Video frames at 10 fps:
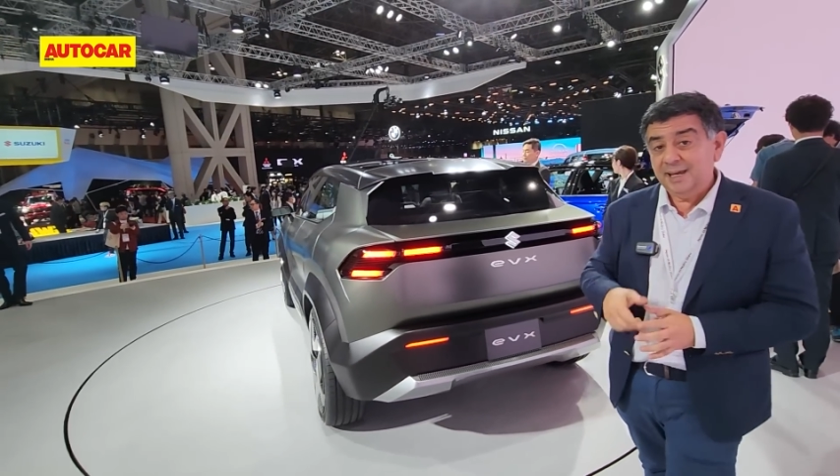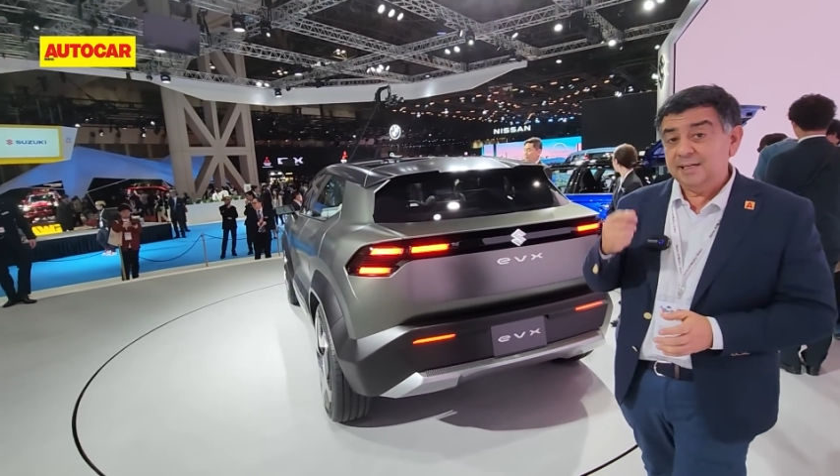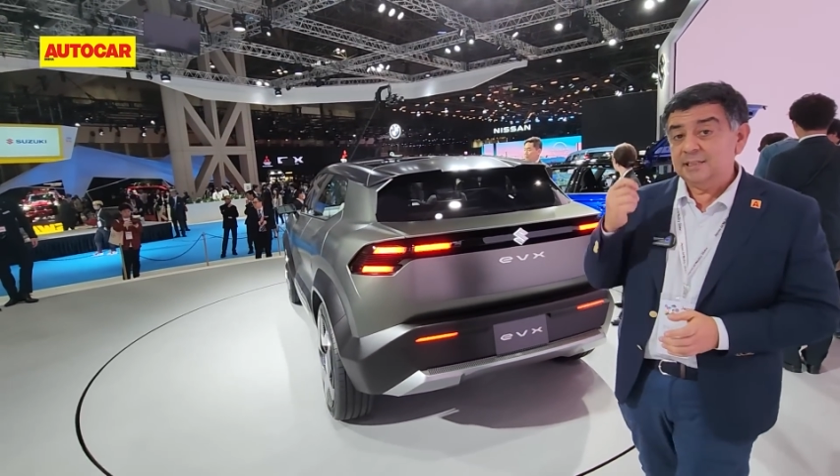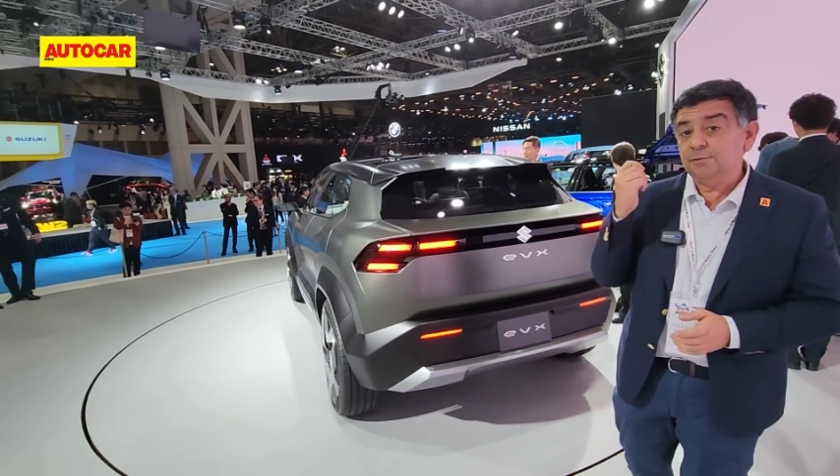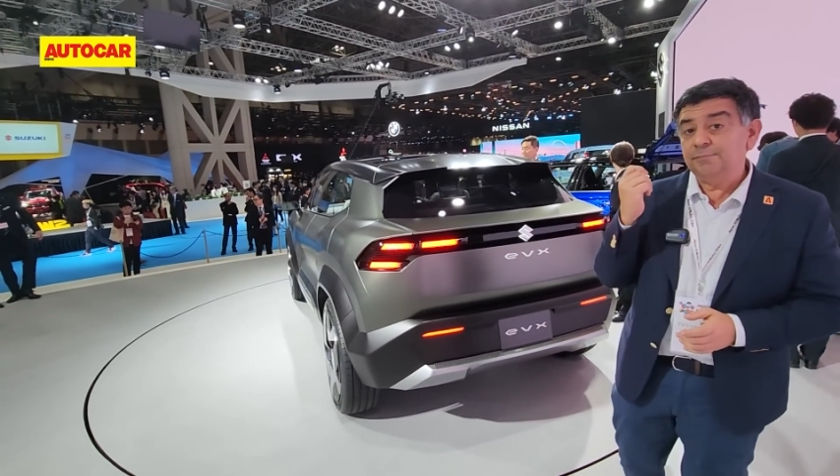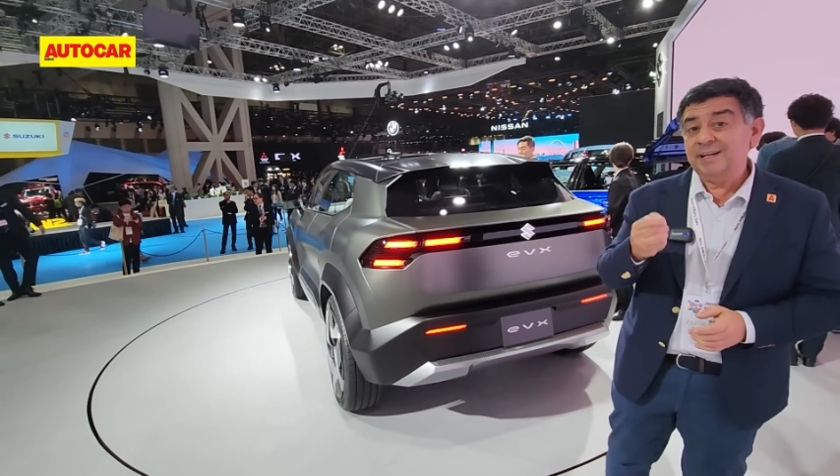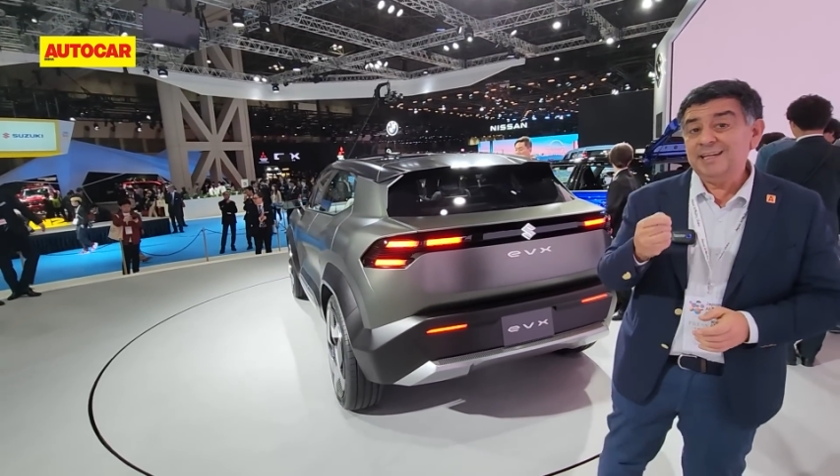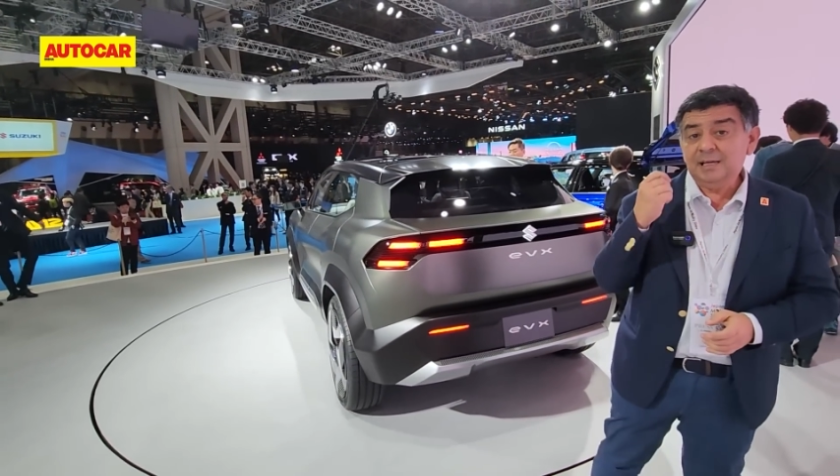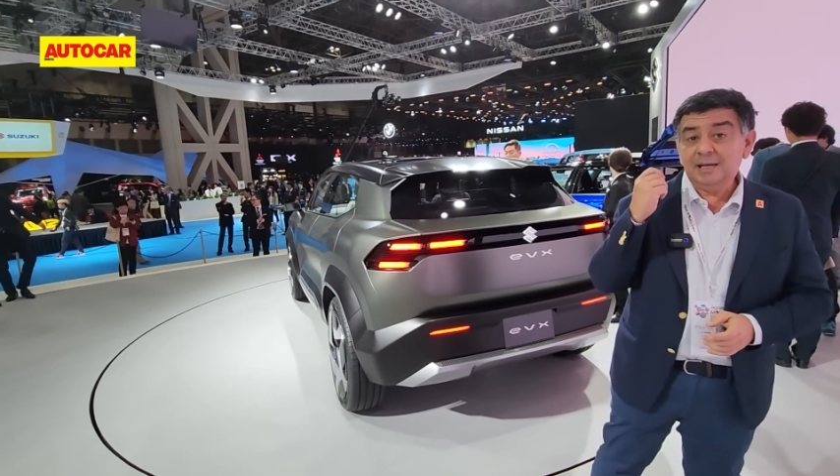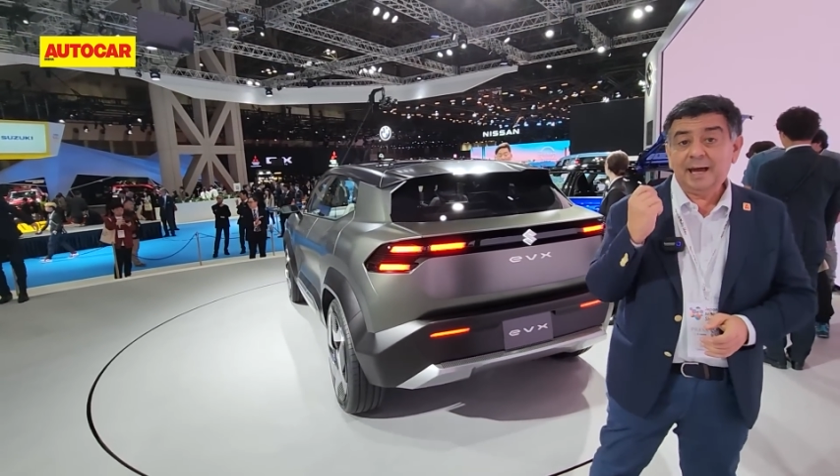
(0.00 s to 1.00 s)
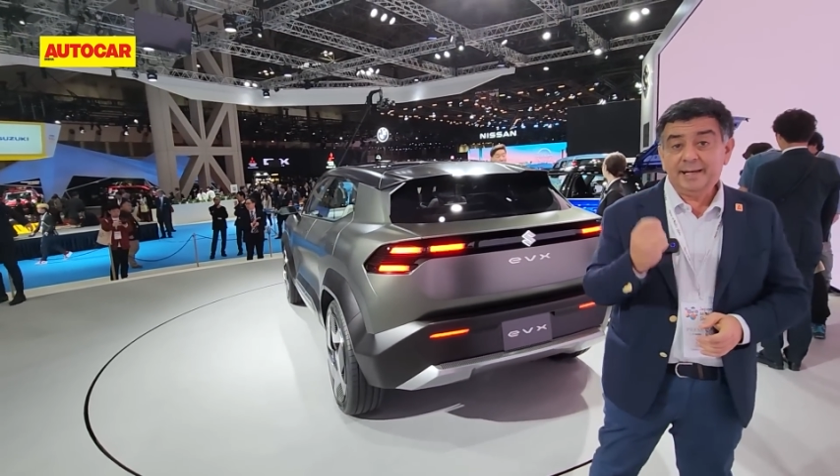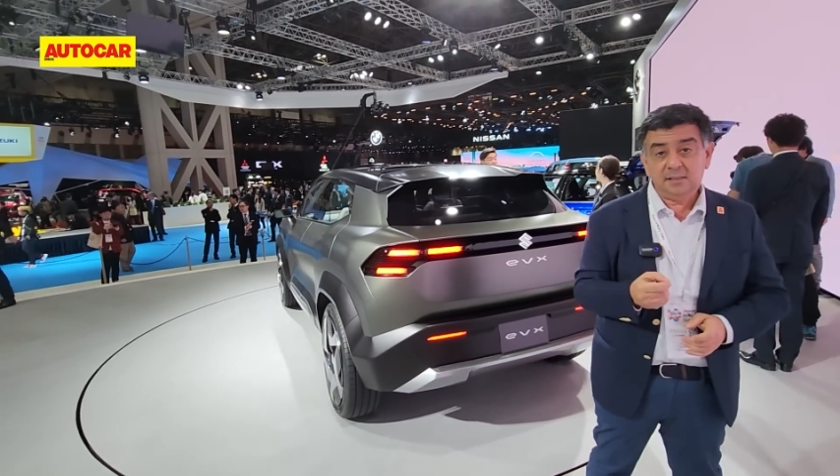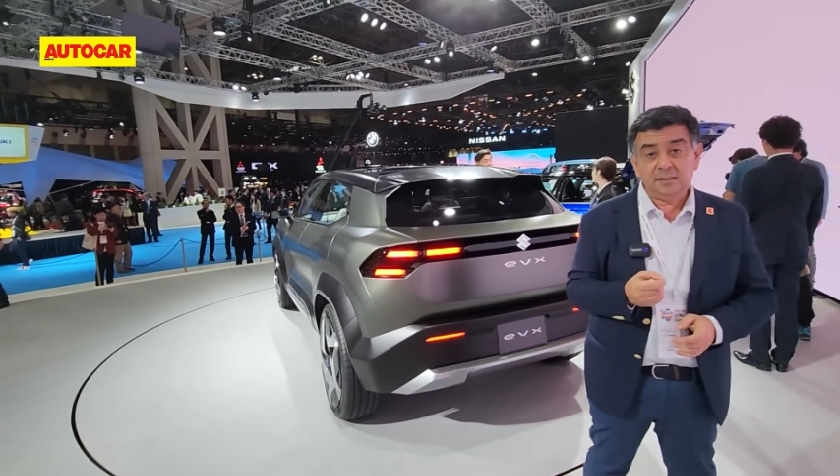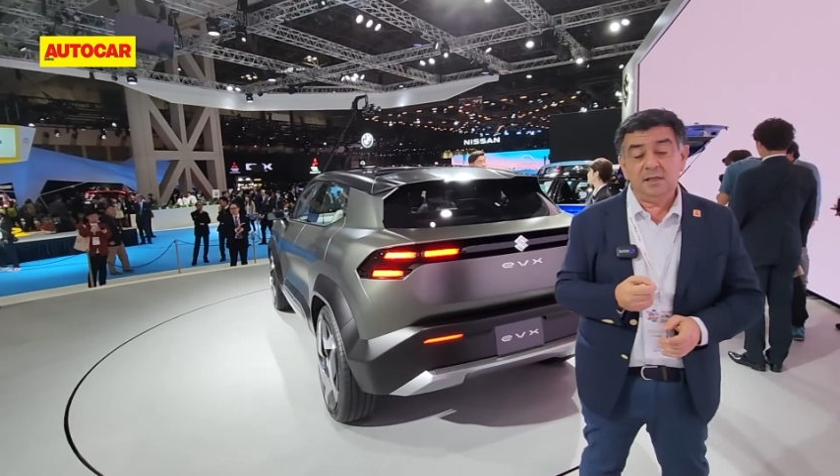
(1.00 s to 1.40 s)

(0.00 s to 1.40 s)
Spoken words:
and it's a very light